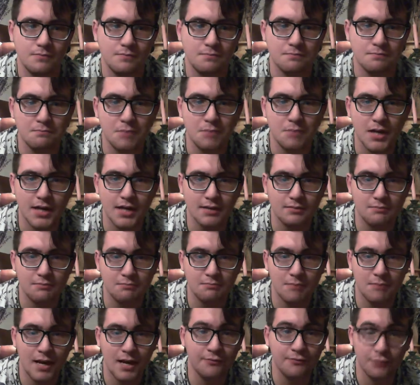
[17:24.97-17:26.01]
But
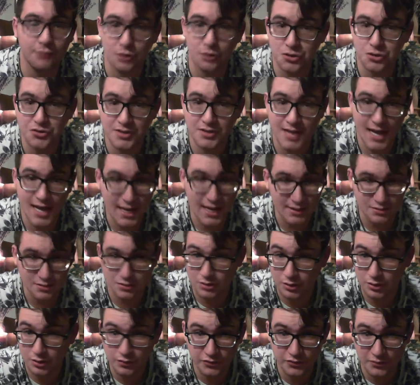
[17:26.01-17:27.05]
my first deck
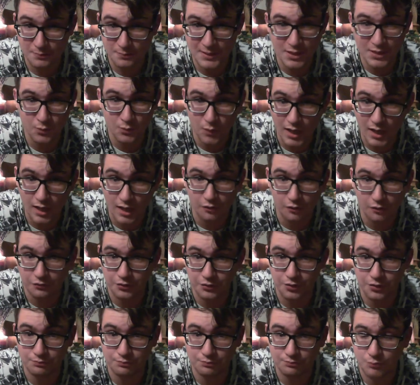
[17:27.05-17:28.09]
served me well
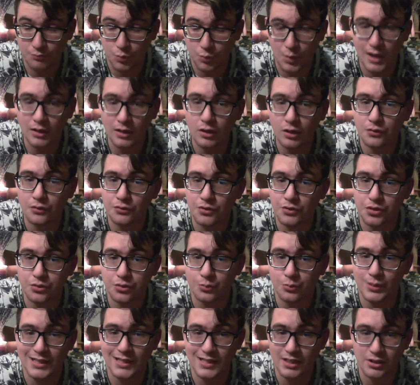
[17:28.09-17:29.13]
for well over
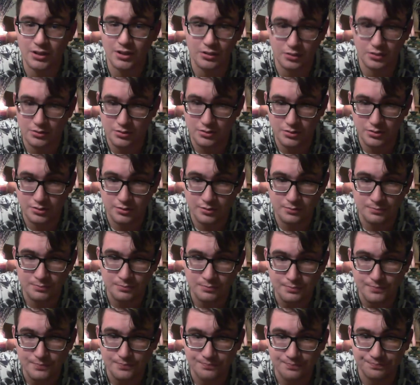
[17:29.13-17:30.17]
3 years.
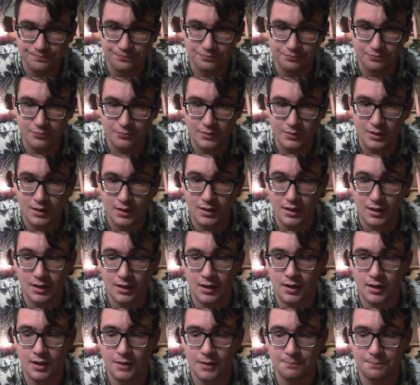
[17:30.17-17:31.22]

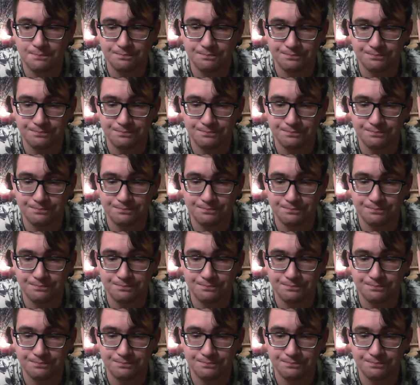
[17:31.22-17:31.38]
And